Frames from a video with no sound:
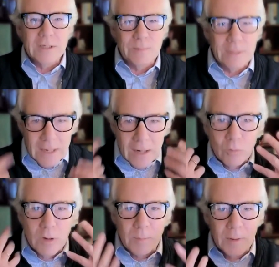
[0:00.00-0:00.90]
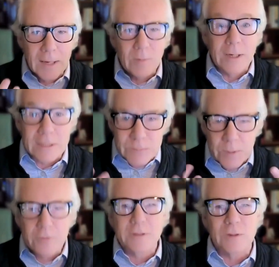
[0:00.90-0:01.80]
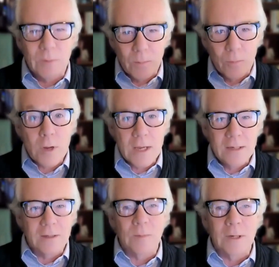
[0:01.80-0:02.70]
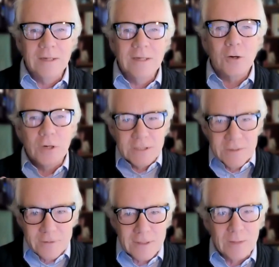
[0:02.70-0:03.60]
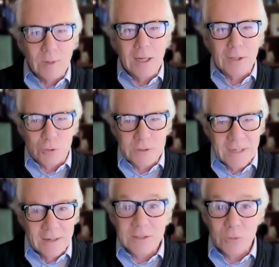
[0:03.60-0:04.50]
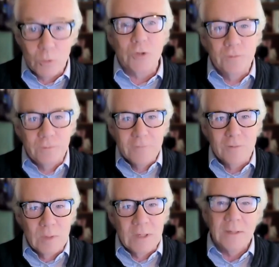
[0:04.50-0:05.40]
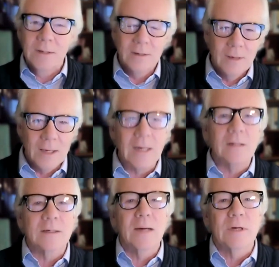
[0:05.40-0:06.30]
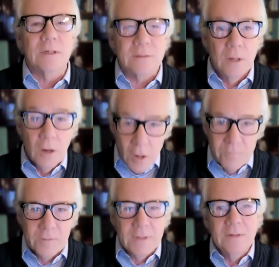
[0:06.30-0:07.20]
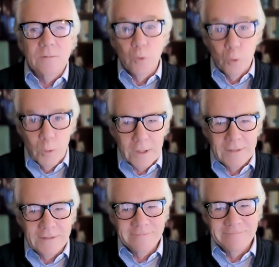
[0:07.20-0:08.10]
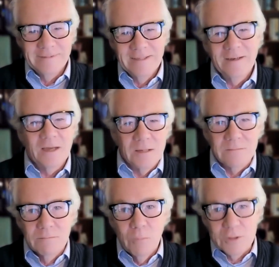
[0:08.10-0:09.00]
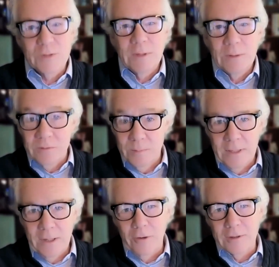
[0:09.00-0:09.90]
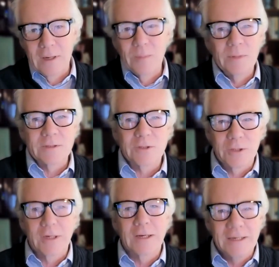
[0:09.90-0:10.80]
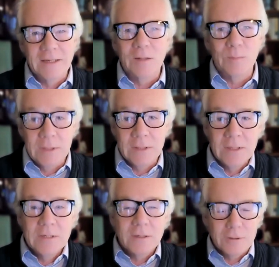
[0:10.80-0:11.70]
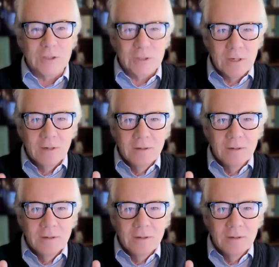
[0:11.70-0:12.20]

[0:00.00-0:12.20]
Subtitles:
it to me, and I will apply my experience and my brain and my creativity and my natural talents to what you've given me, and I'll come out hopefully more quickly and possibly with a better outcome, but certainly it'll be Chris